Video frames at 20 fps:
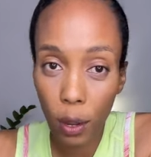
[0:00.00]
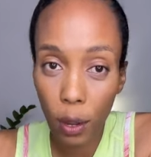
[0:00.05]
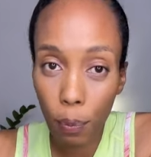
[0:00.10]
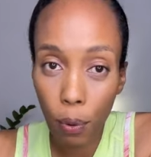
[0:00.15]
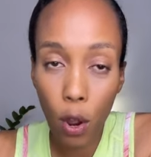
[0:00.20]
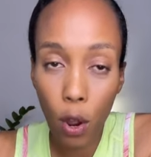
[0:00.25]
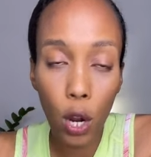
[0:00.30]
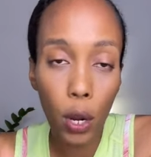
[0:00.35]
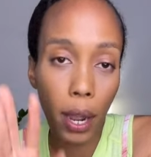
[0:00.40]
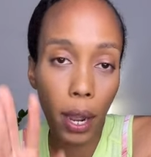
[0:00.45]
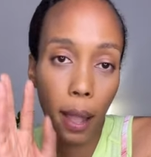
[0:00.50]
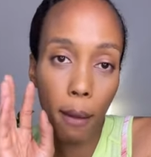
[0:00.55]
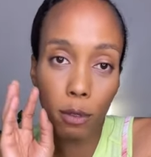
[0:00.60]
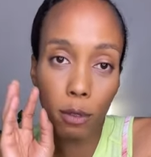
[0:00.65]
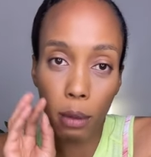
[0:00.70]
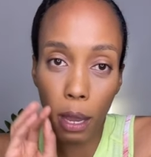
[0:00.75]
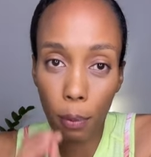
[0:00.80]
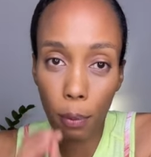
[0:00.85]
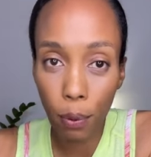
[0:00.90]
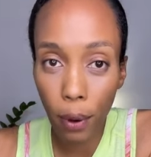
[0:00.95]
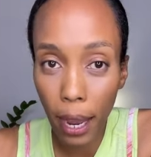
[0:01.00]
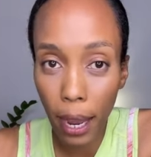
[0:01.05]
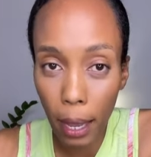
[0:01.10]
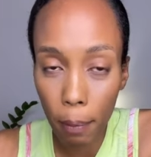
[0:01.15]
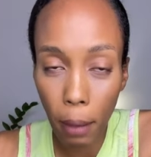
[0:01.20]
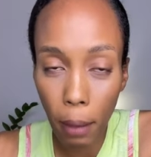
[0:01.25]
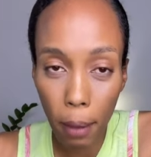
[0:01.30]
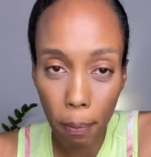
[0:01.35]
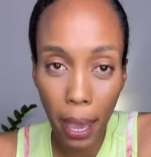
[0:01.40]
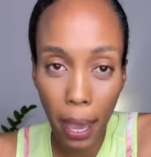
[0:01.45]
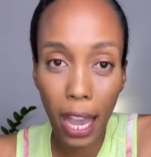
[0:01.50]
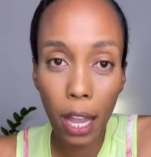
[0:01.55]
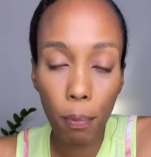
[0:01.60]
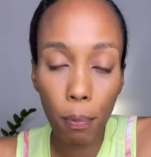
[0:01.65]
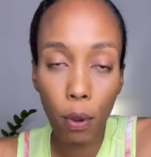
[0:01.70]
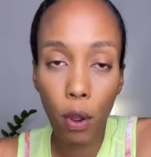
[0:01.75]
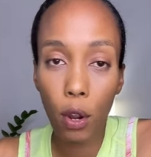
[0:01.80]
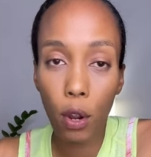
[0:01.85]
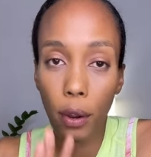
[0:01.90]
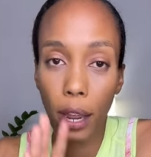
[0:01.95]
free programs, my
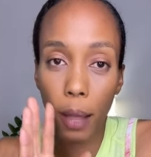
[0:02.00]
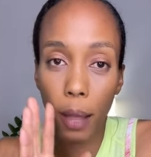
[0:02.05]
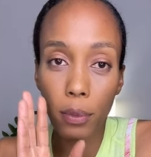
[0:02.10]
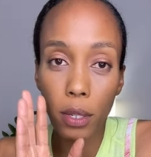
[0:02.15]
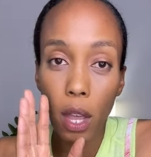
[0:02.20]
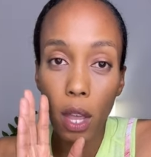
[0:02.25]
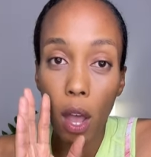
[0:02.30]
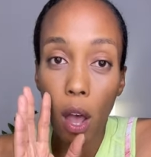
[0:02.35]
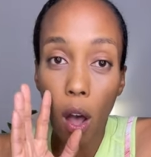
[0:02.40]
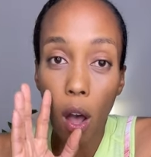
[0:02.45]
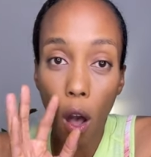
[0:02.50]
paid programs,